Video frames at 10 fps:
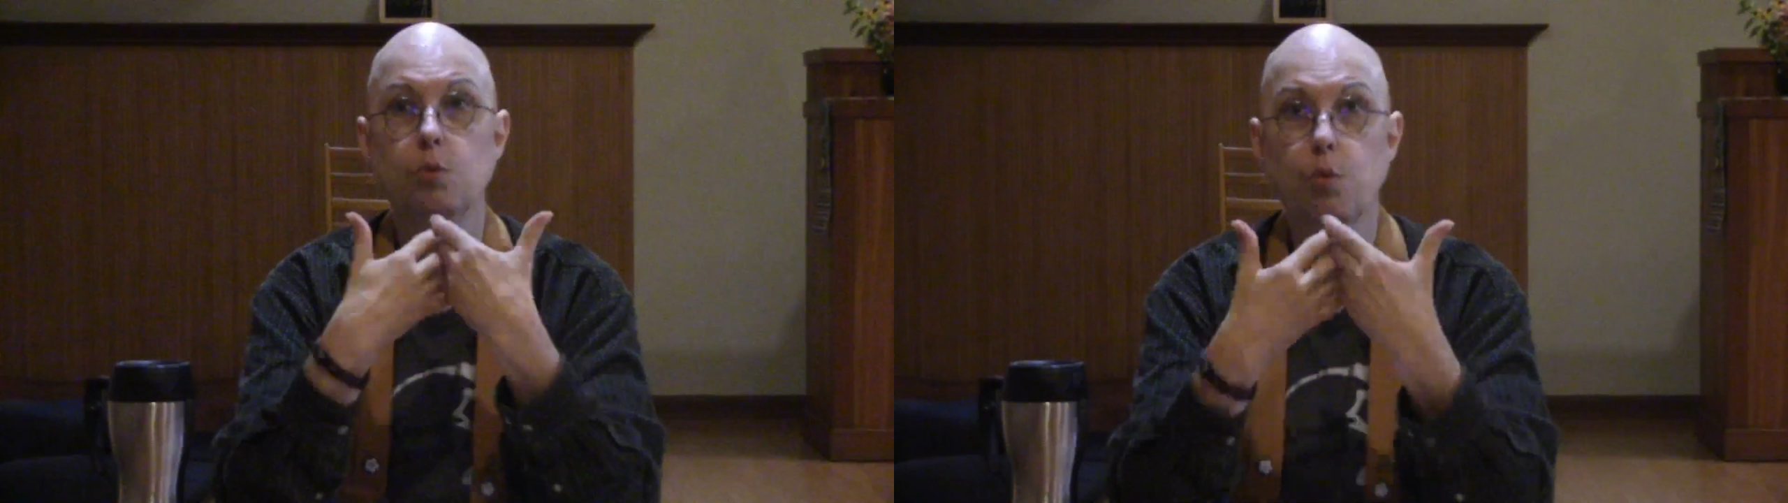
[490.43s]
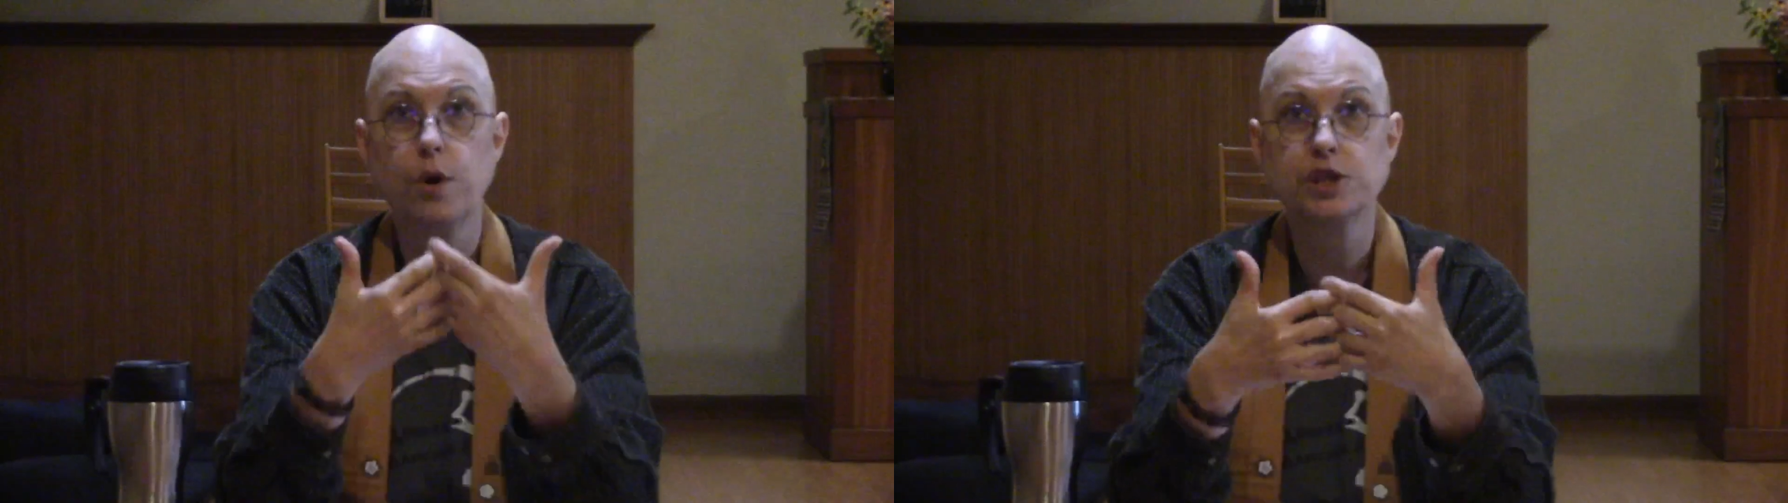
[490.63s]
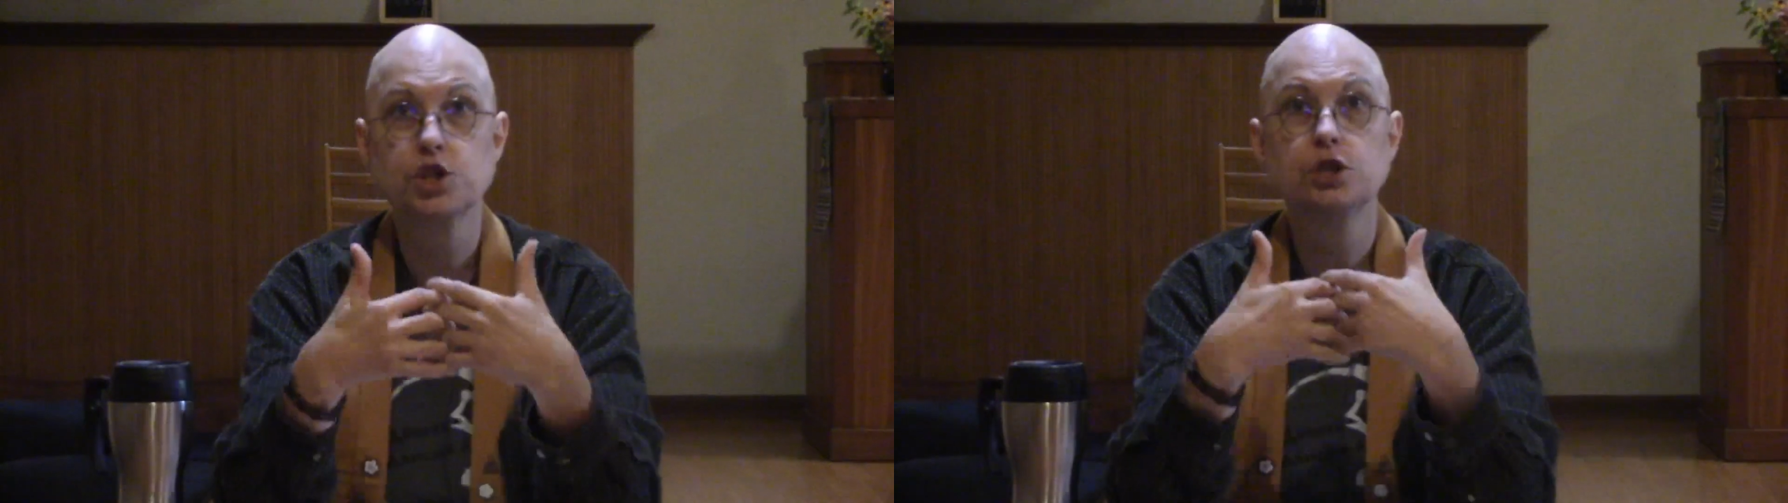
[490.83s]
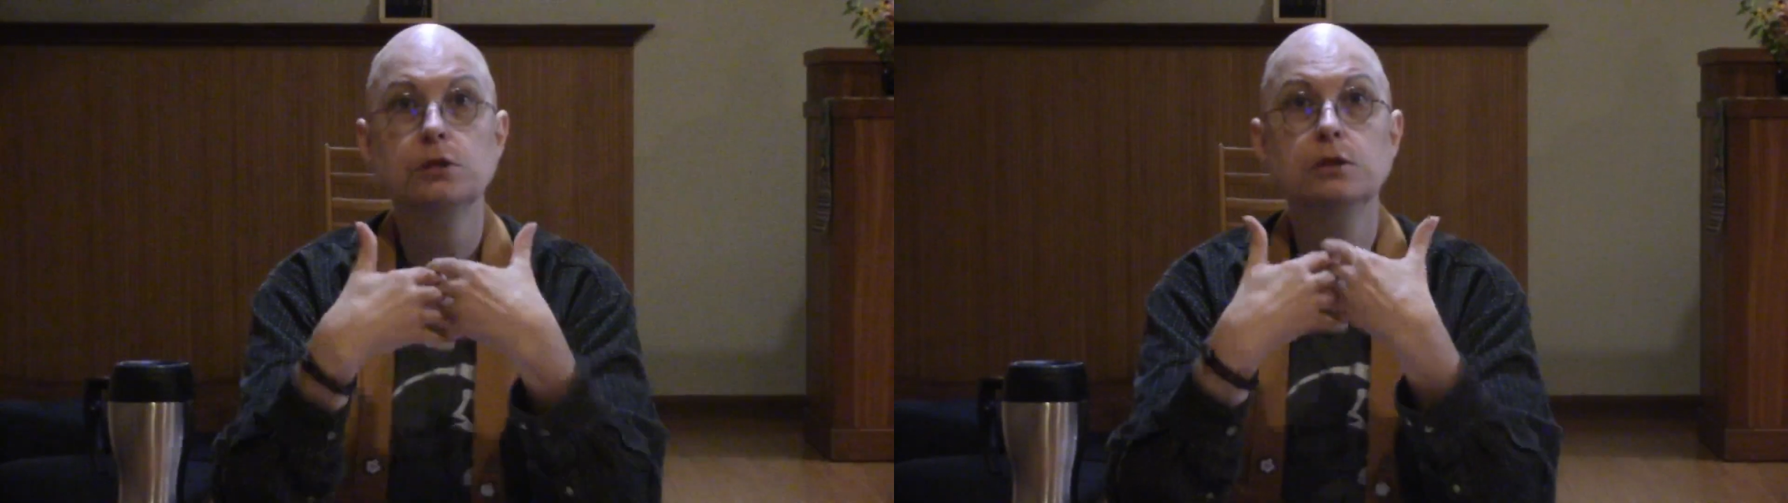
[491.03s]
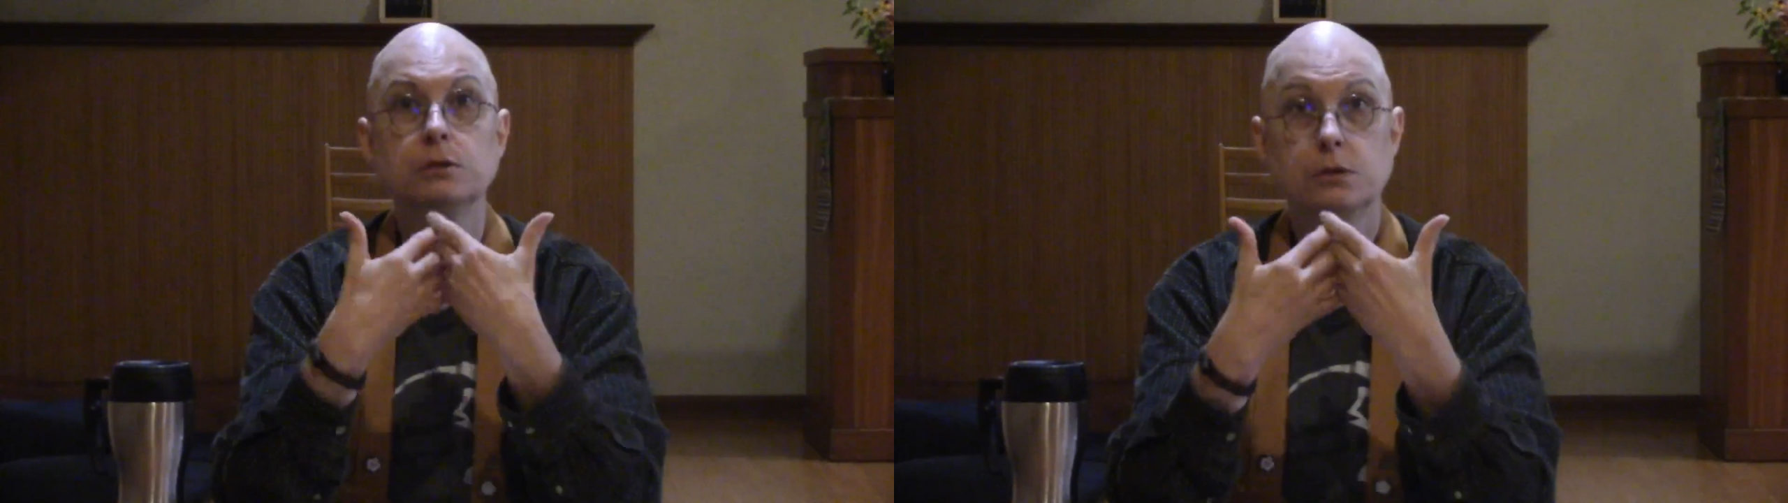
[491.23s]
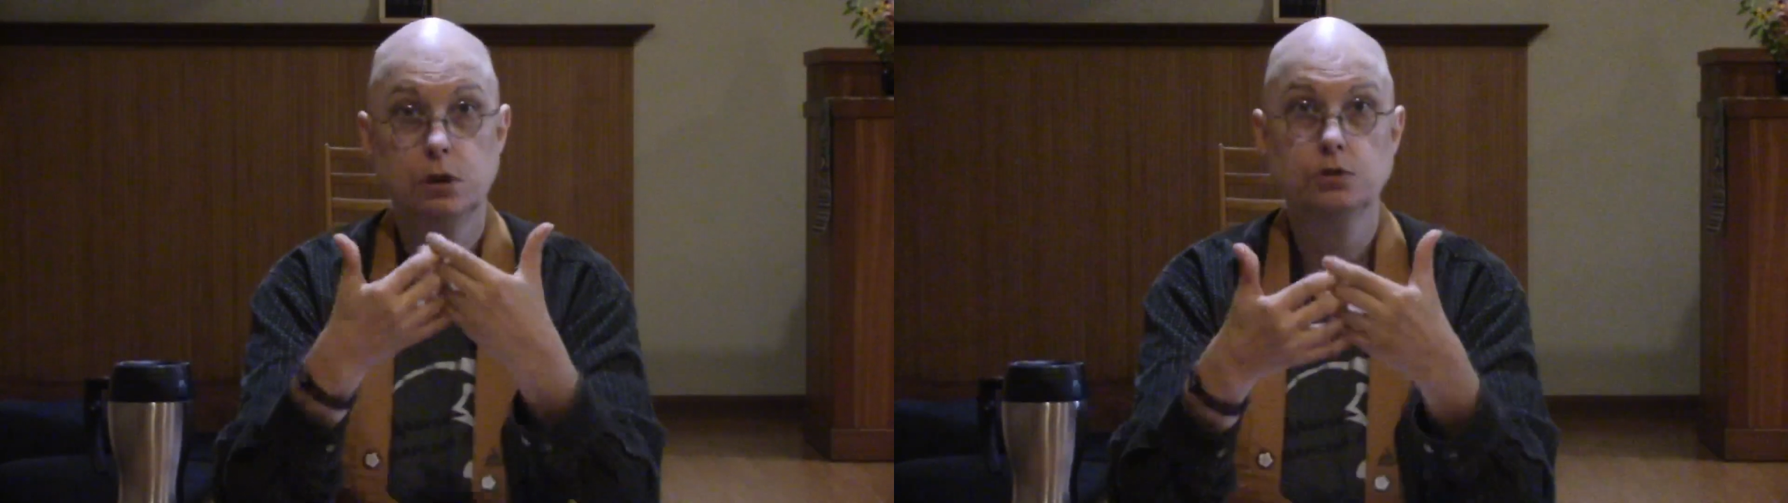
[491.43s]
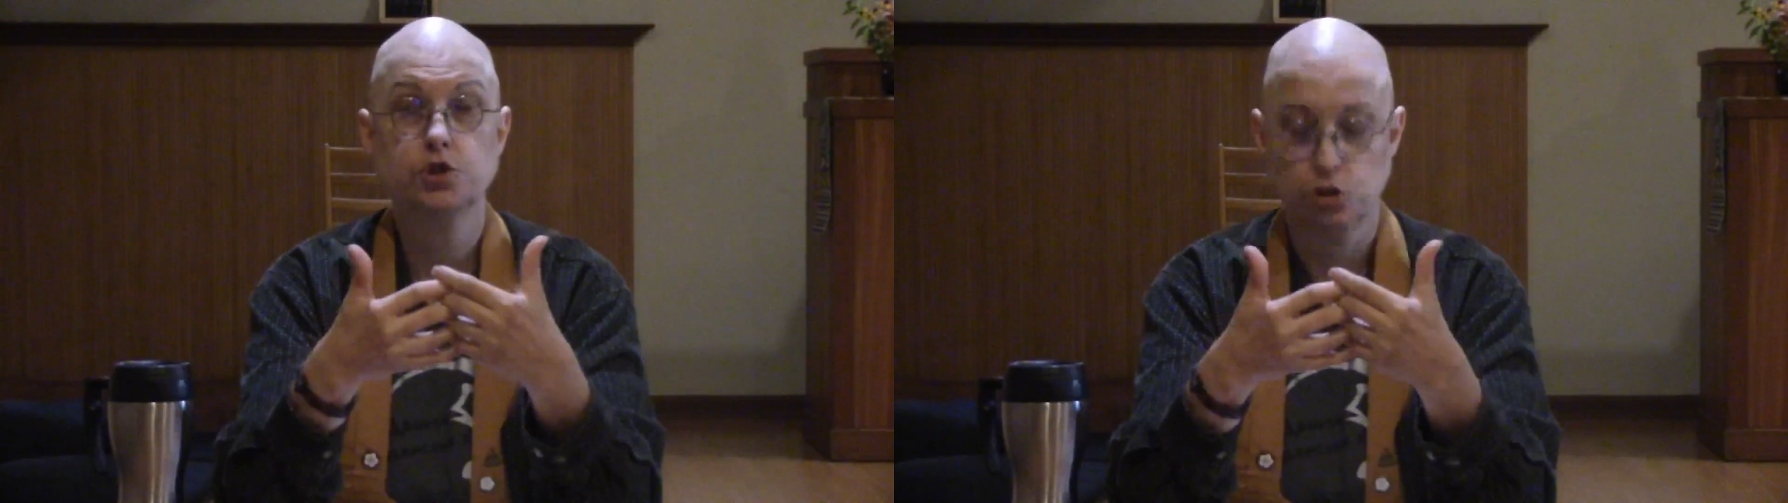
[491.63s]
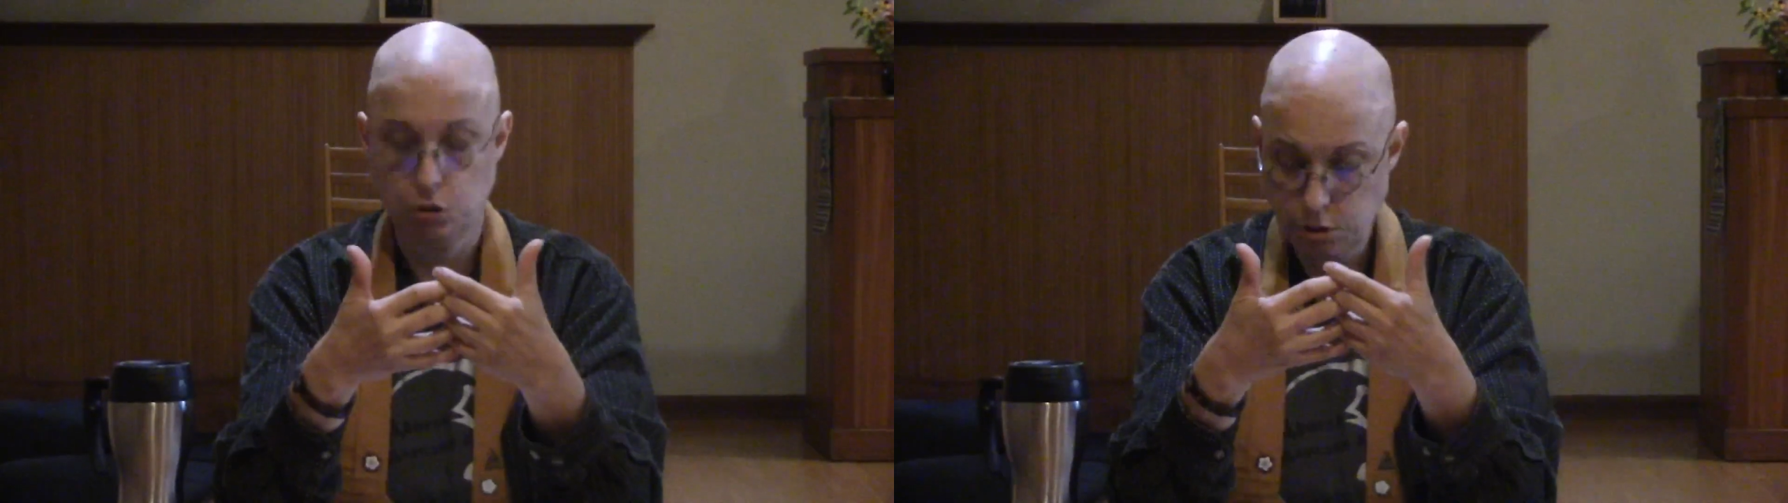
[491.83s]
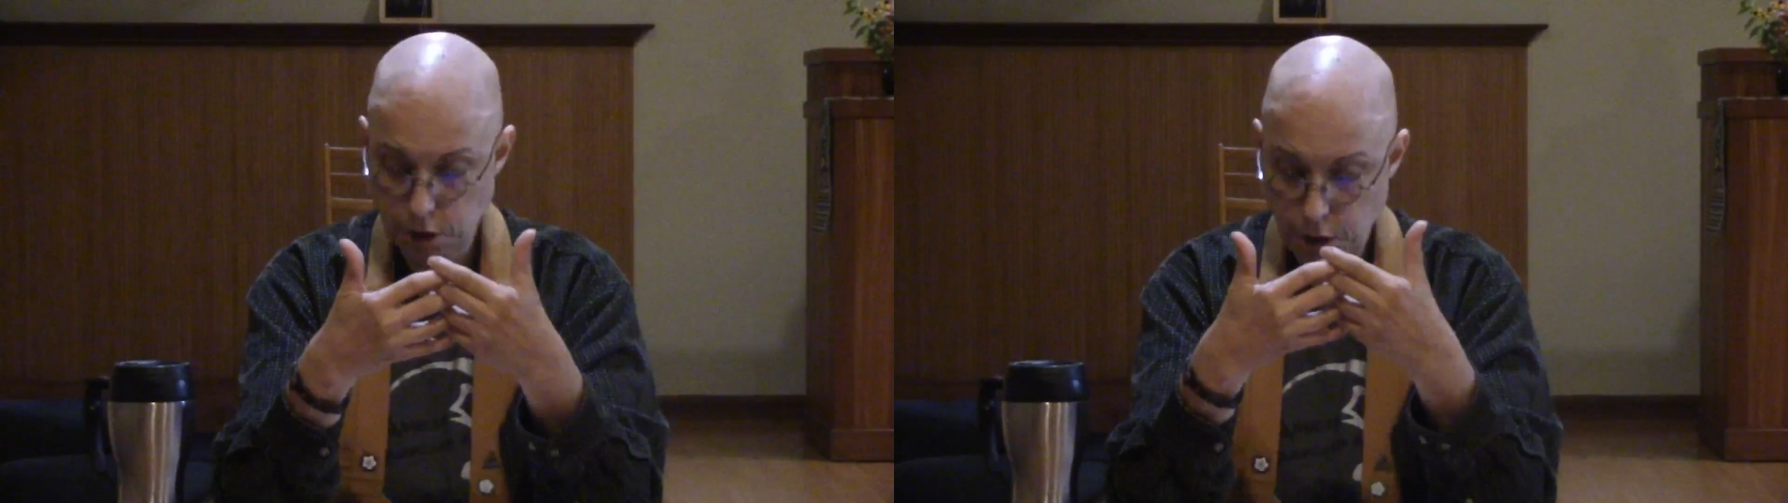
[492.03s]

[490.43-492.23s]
rich culture